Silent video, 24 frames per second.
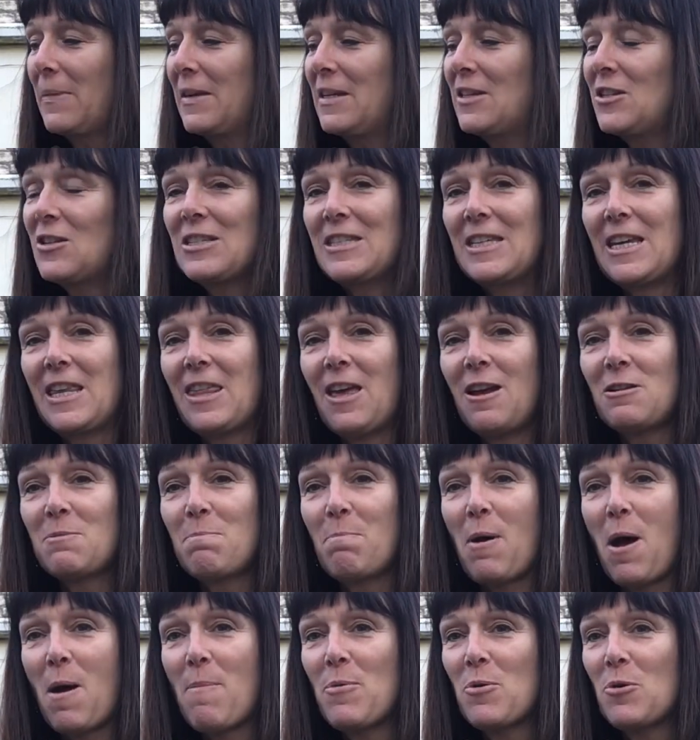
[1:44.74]
Did you see those
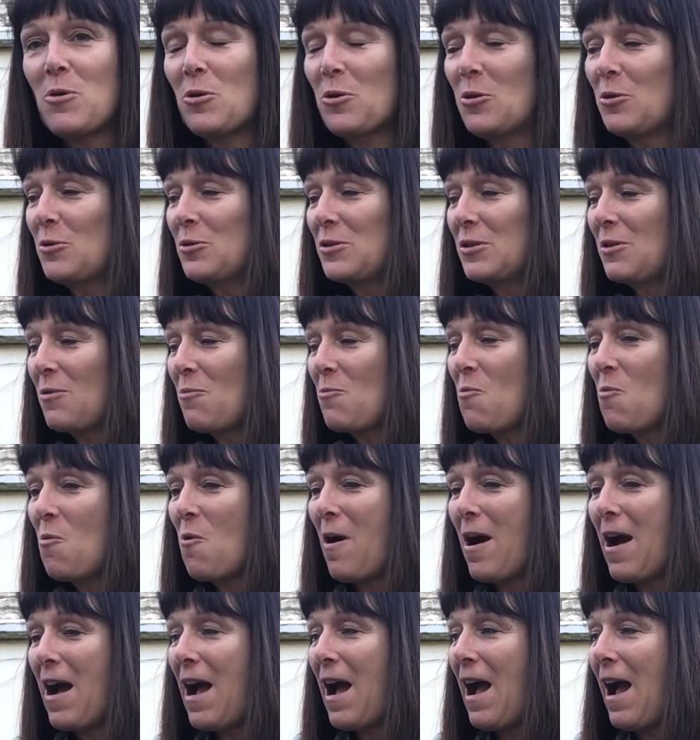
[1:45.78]
bubbles?
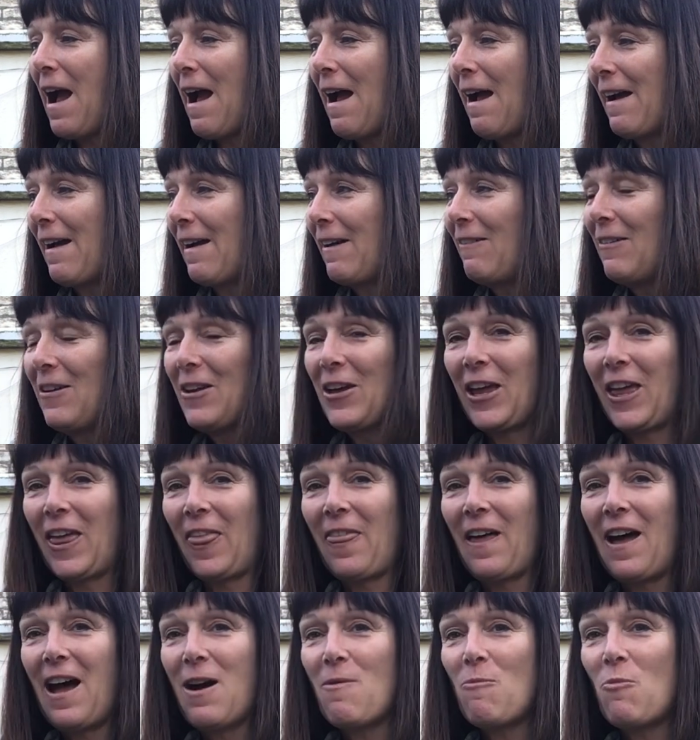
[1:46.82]
Wow, look
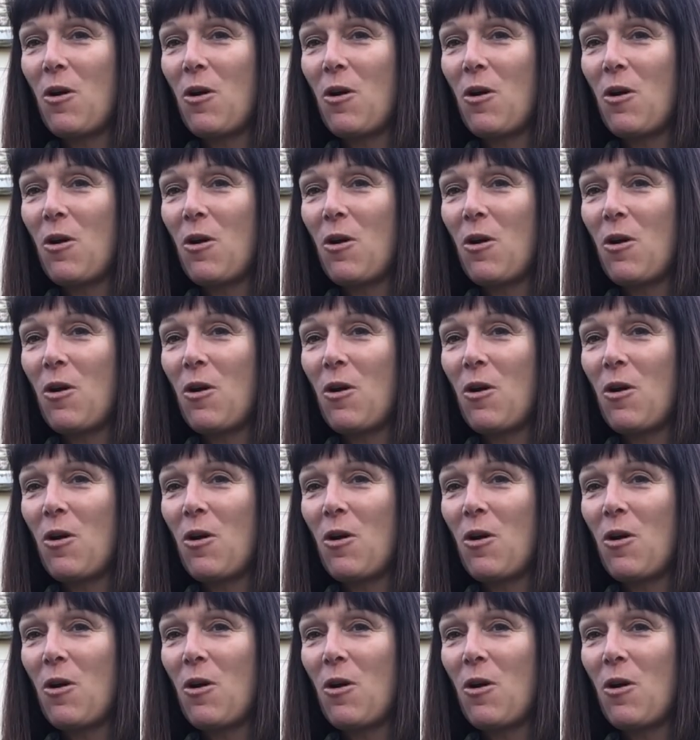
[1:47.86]
at that.